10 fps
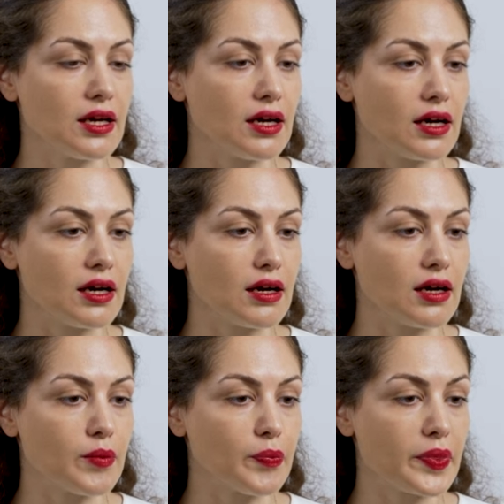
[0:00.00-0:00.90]

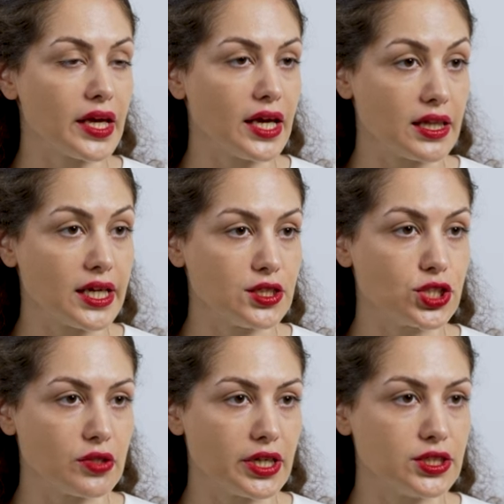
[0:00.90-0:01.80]
um,
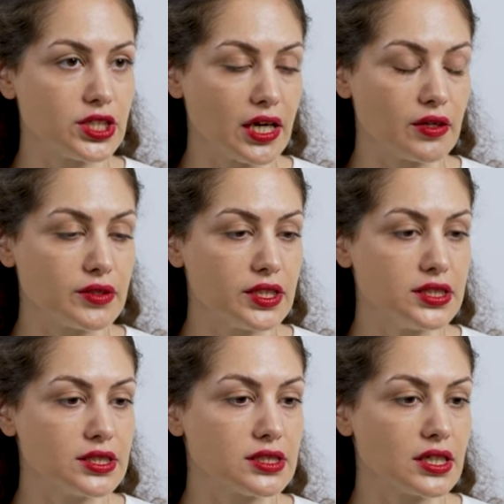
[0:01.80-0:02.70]
LHRH
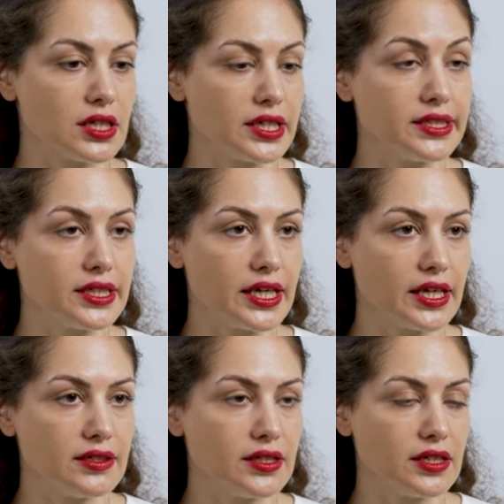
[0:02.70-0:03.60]
agonists,
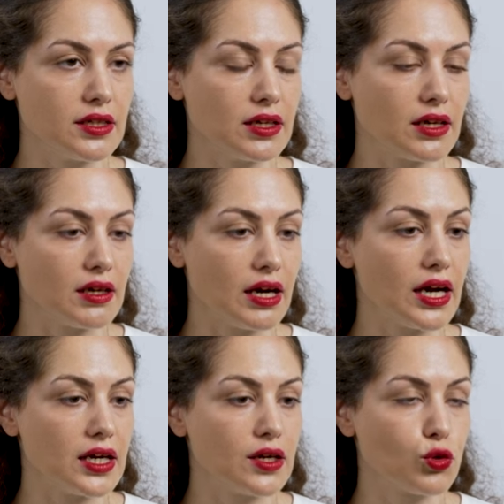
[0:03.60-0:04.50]
indicating a
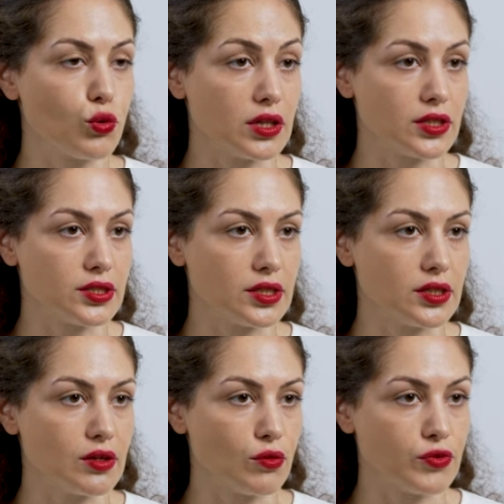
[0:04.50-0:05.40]
higher
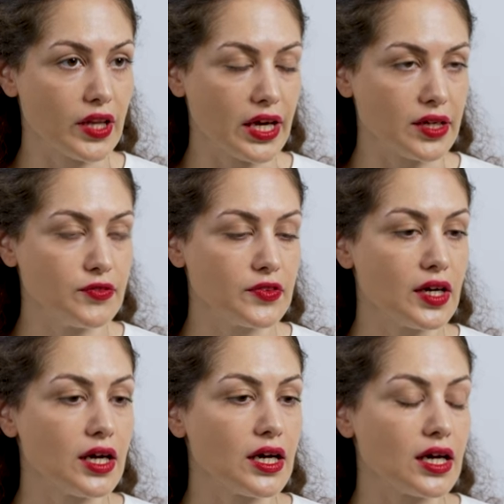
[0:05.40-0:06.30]
quality of life
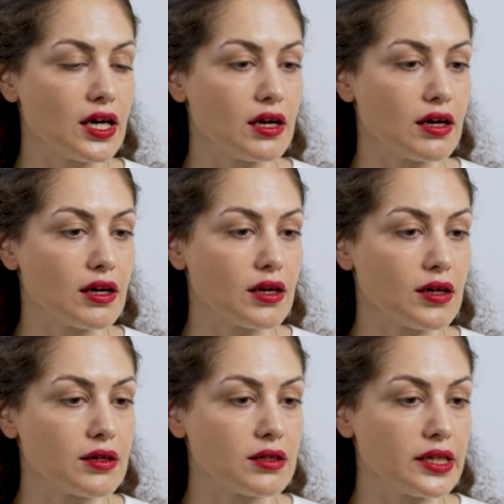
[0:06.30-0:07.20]

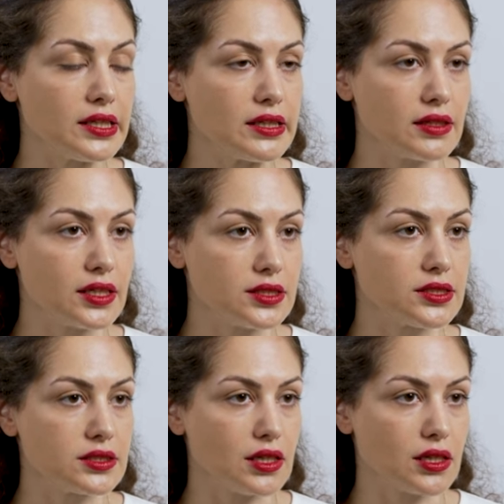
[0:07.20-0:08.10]
in
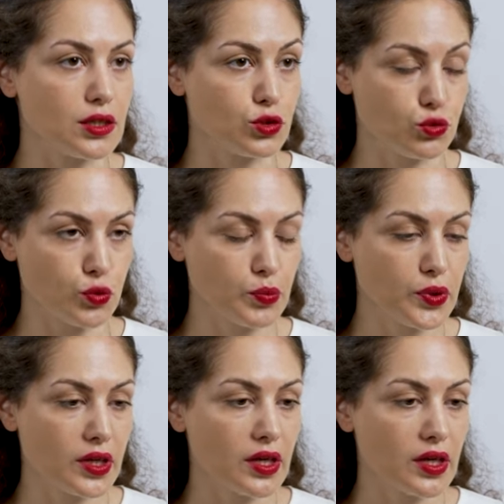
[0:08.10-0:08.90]
this group.